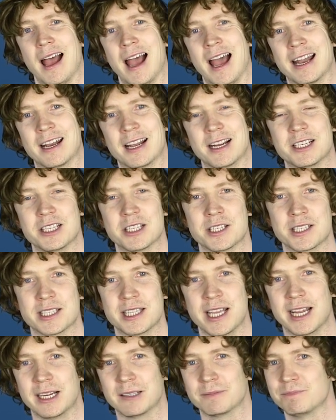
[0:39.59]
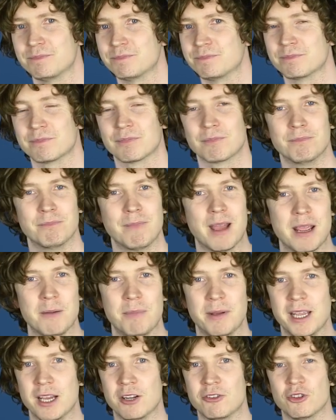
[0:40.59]
And I just think
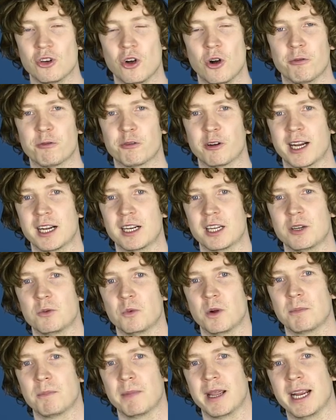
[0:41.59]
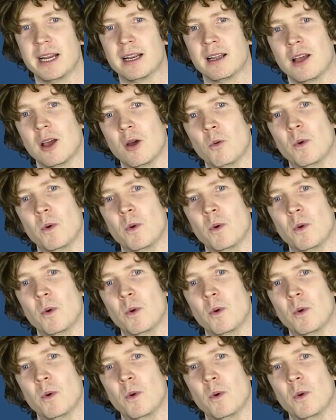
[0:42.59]
maybe a draw for England would mean